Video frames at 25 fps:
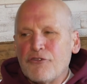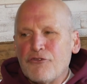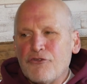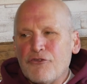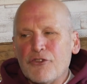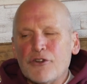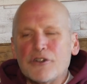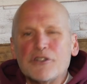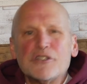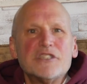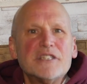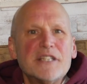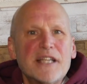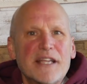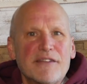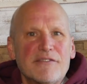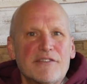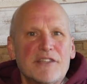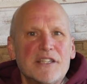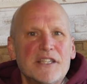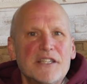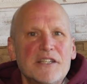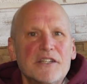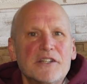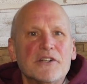first day of
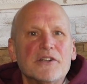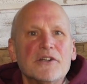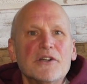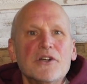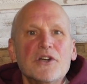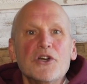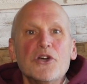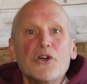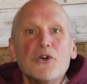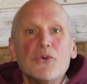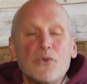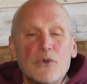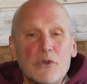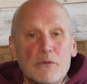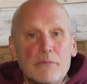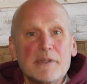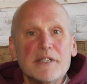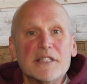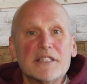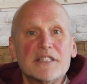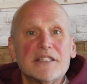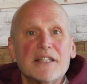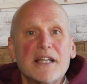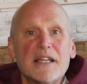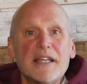the year would be
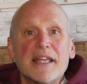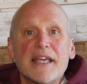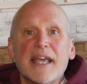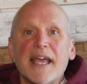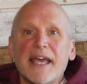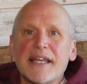a Sunday.